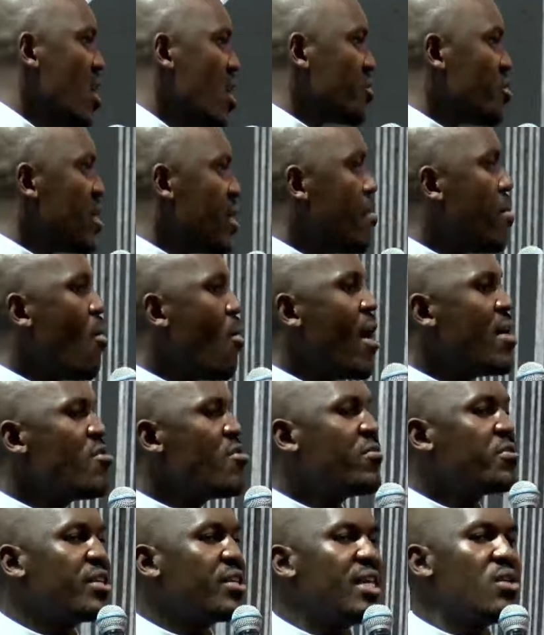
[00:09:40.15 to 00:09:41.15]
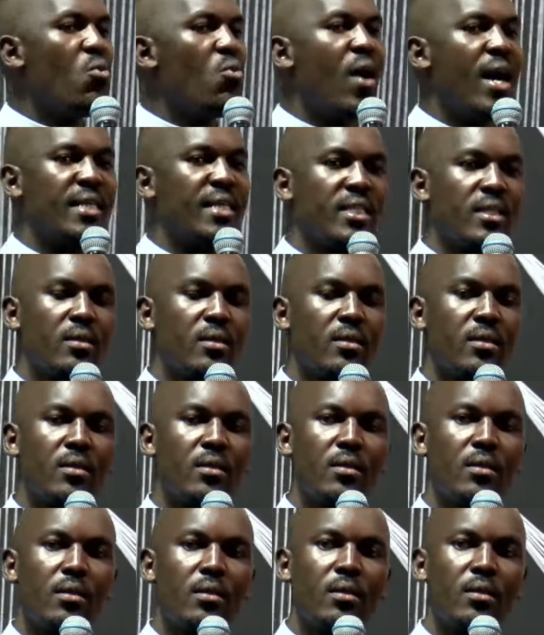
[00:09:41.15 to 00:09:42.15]
So number one, you have said what?
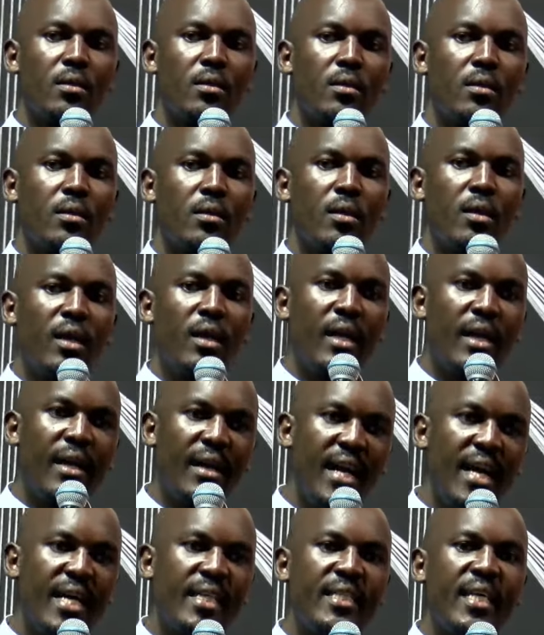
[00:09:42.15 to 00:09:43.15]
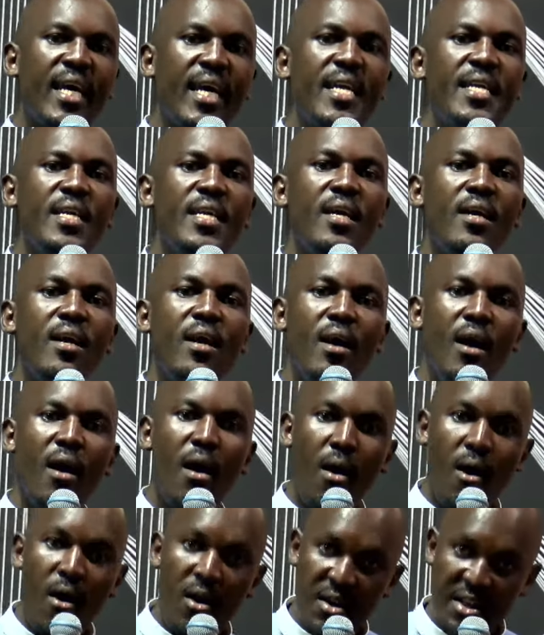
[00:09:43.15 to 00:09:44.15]
Created
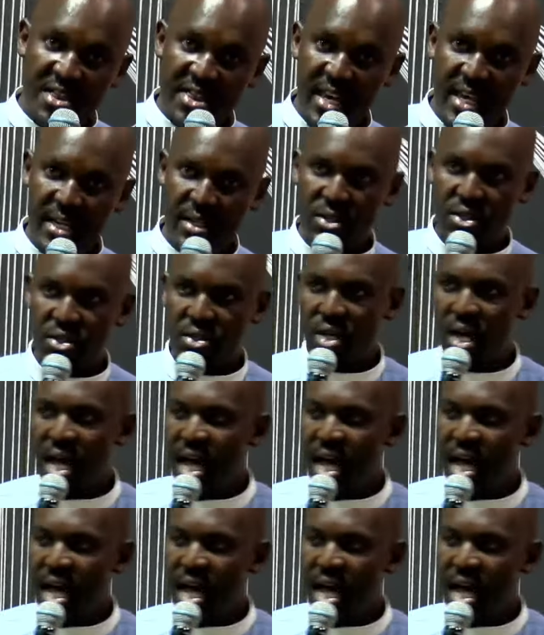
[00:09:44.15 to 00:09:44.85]
all things.